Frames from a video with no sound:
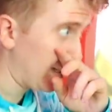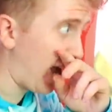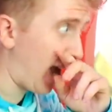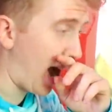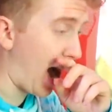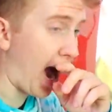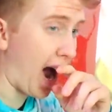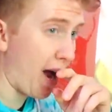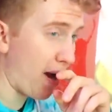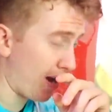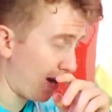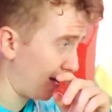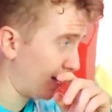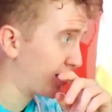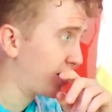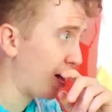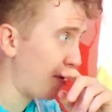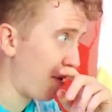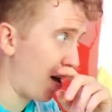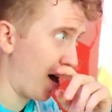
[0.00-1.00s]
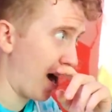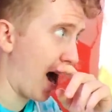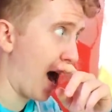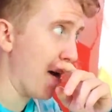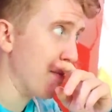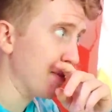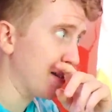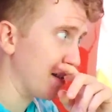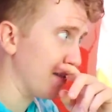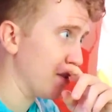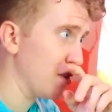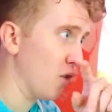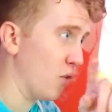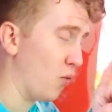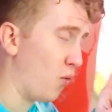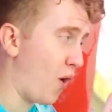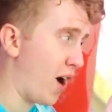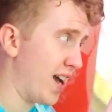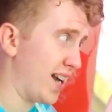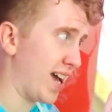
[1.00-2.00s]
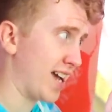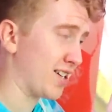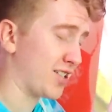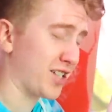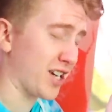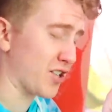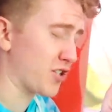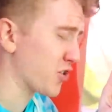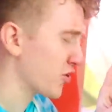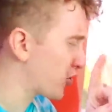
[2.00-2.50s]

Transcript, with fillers: Yeah, come on, I'm giving you one last chance.